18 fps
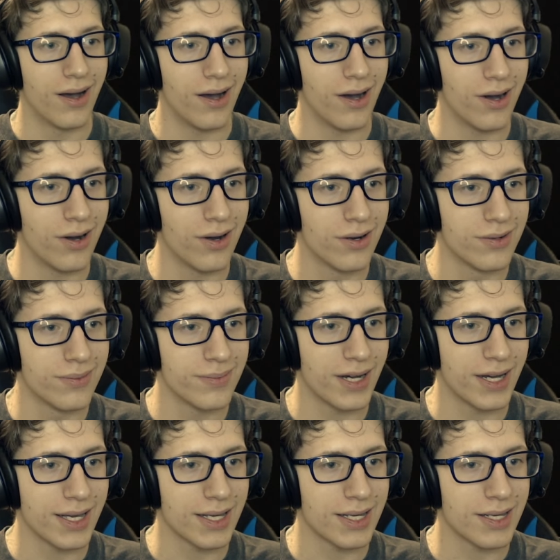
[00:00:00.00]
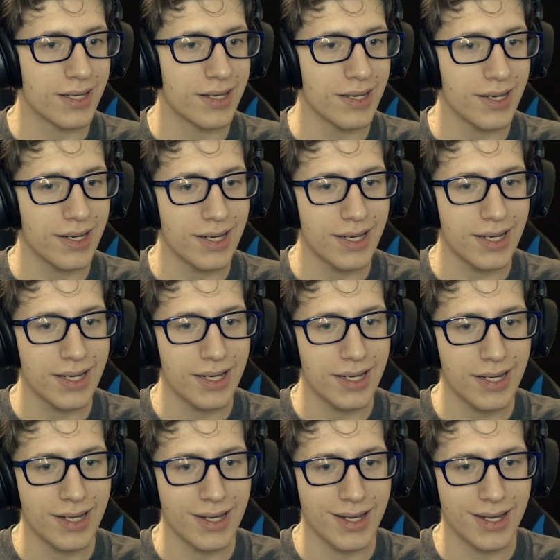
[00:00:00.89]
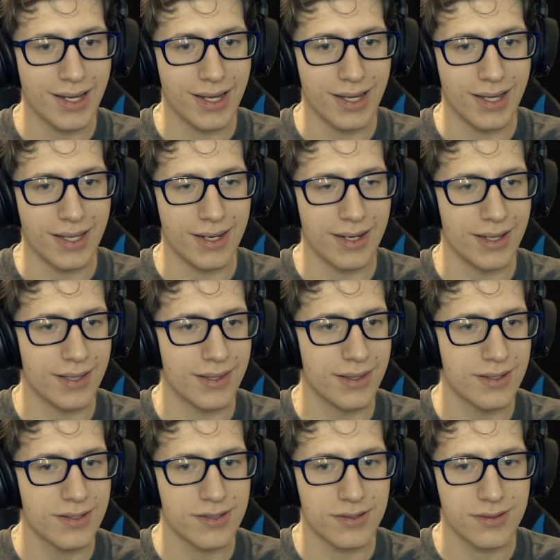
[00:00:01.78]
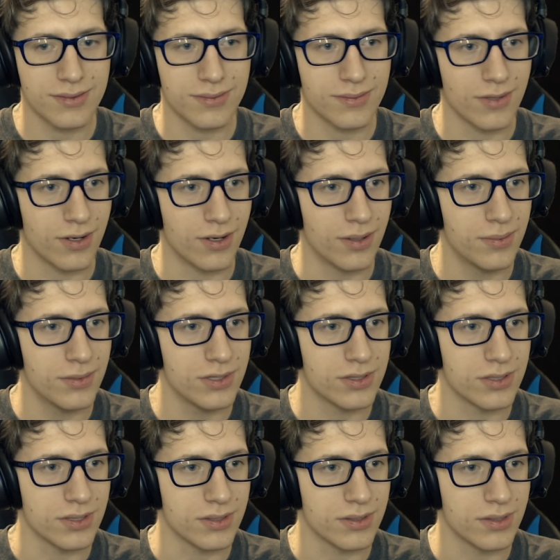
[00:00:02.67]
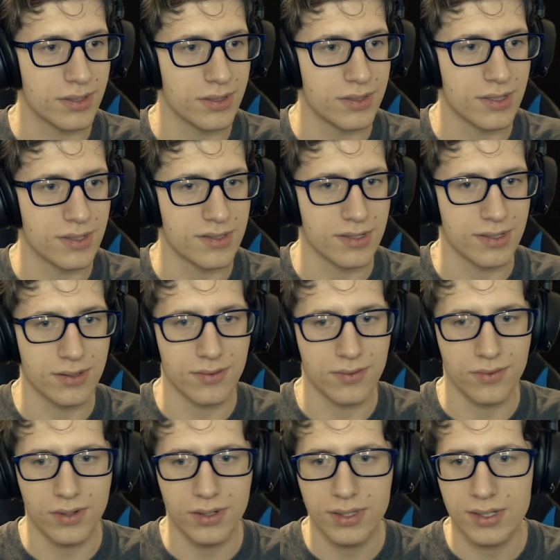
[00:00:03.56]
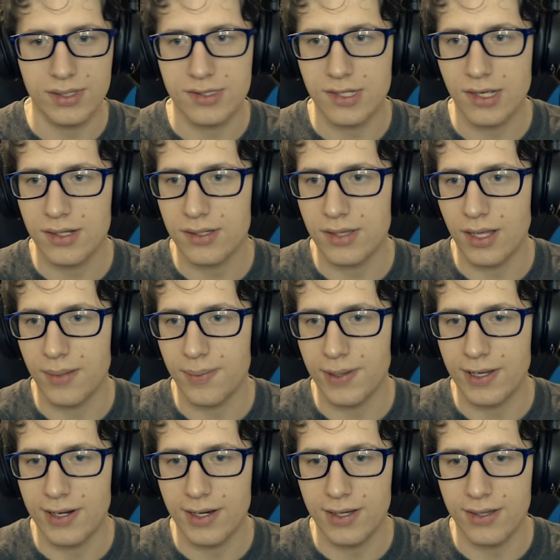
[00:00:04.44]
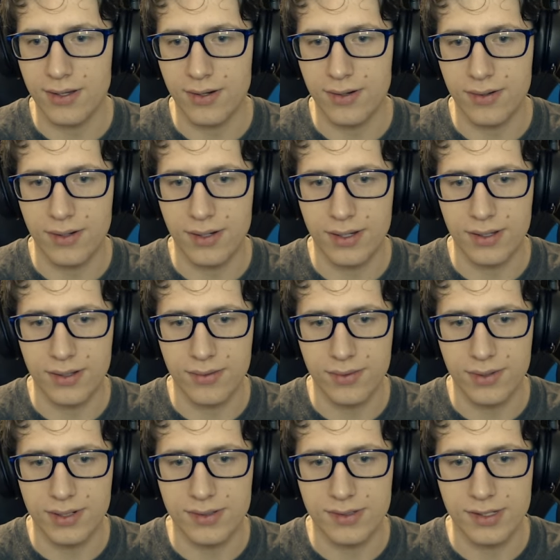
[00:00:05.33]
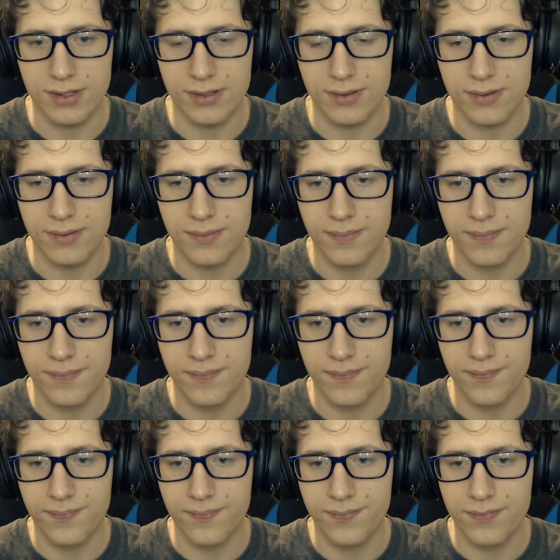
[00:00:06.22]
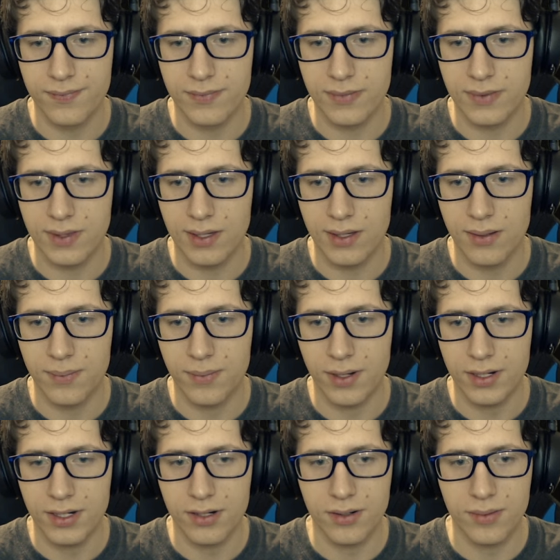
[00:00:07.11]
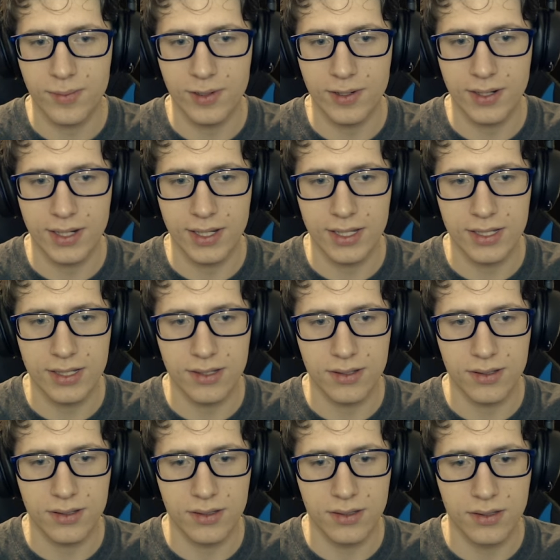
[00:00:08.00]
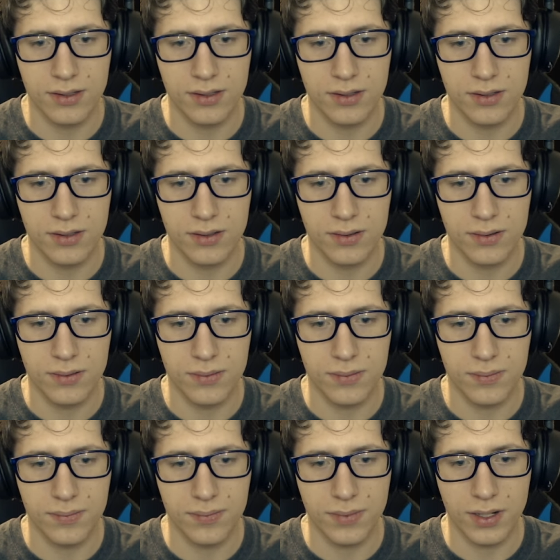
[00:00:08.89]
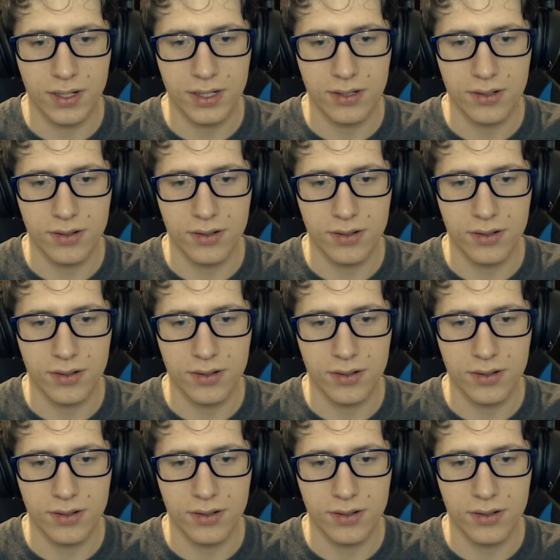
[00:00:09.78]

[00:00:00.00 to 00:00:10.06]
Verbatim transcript: Oh my god! And this armor just doesn't really suck that bad either. What is it? Body armor 8. Body